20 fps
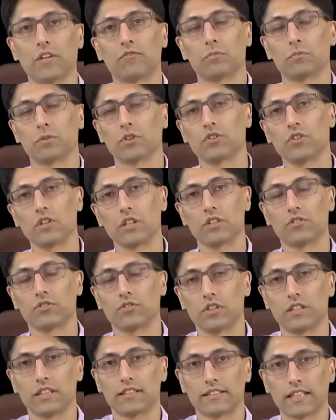if a person is
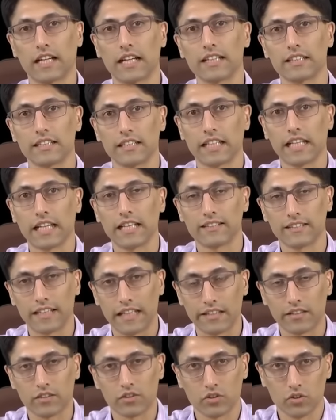to decide the case
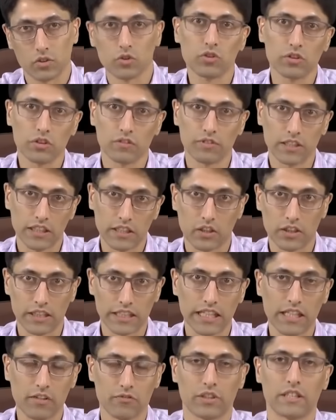exclusively on
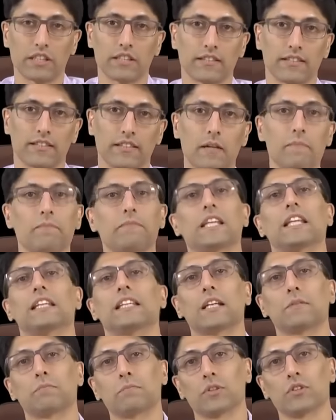the evidence,
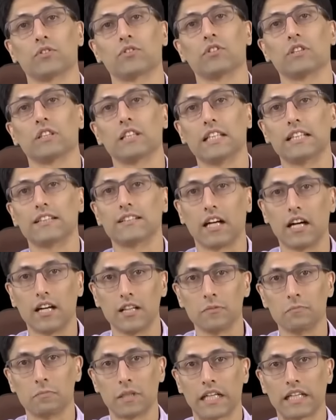then that person is
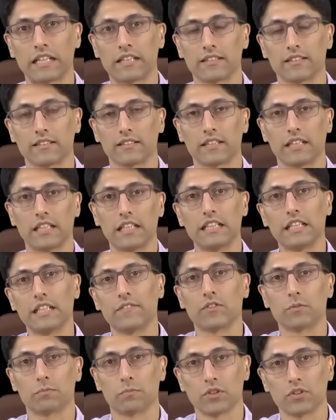unbiased.
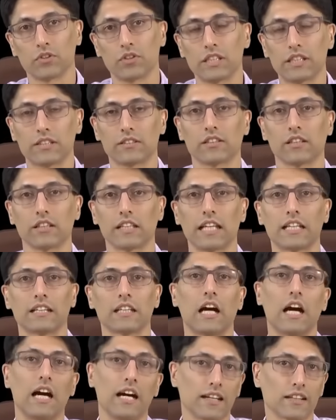If the person is to
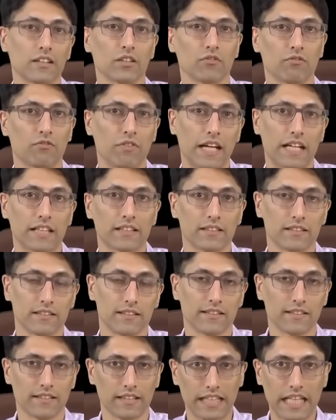let other
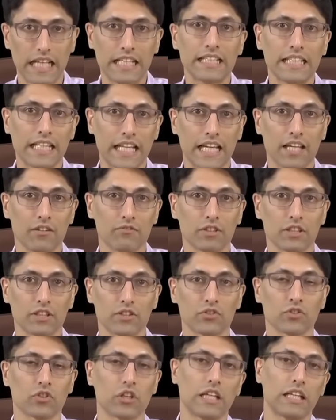factors than the
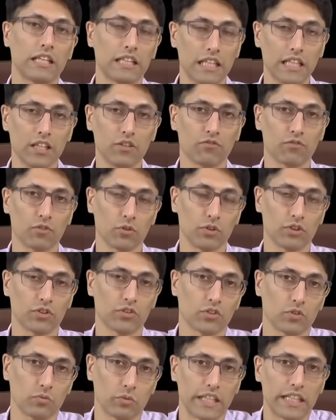evidence
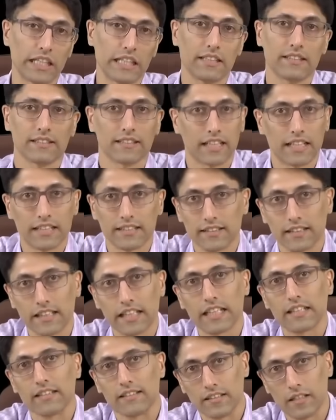influence the way he decides a
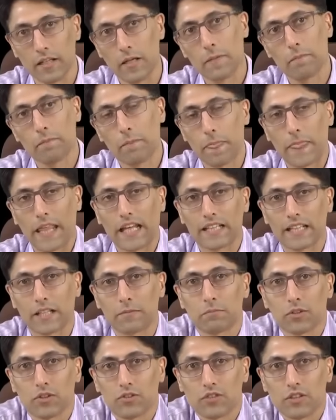case, then
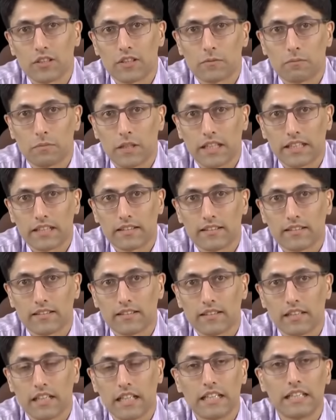that person is
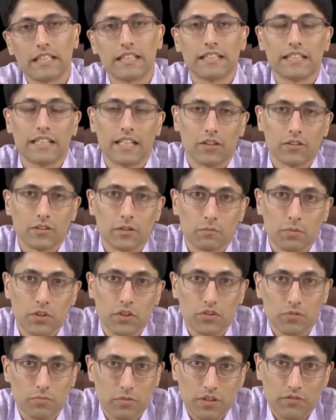biased. Now, the
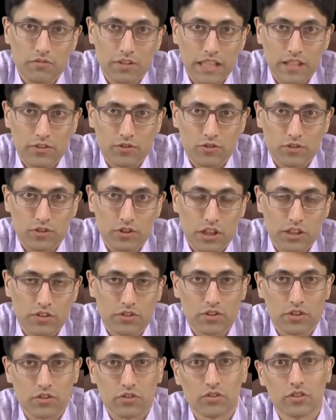principle of natural
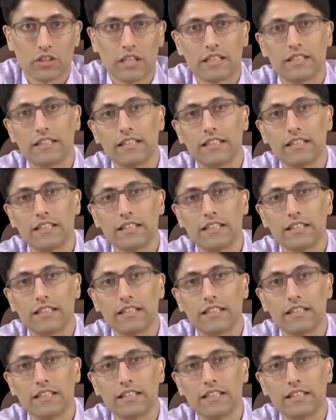justice